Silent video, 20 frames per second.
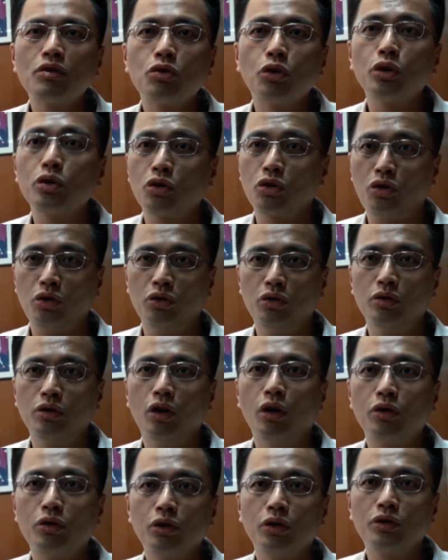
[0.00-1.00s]
roadshow
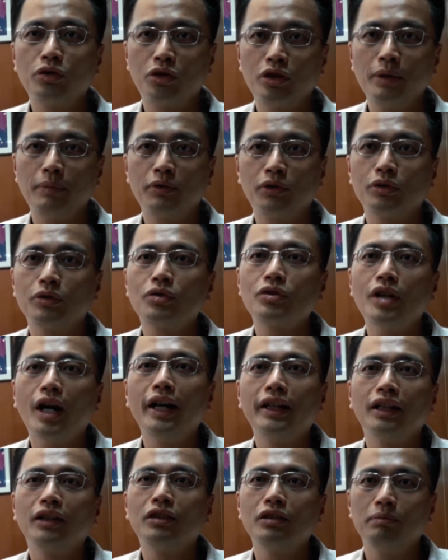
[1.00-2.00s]
or road trips to
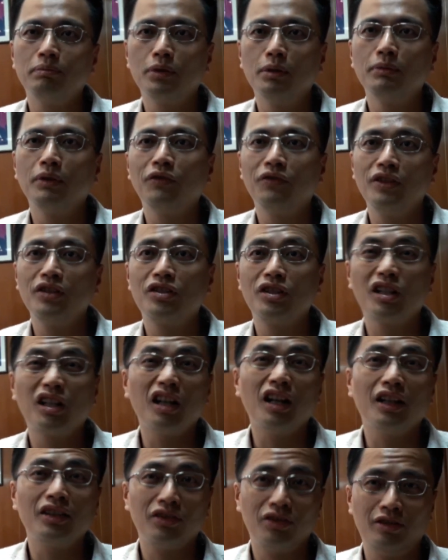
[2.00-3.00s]
China to promote Fiji
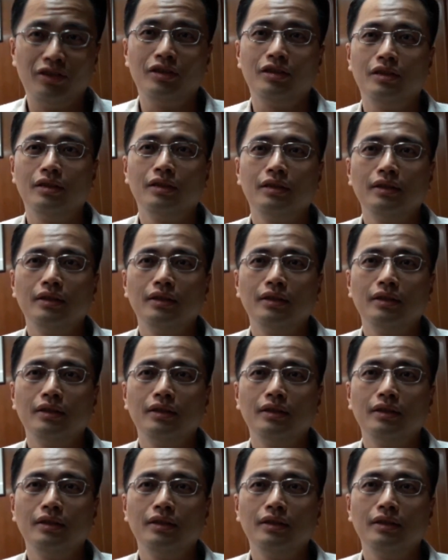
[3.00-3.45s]
last year.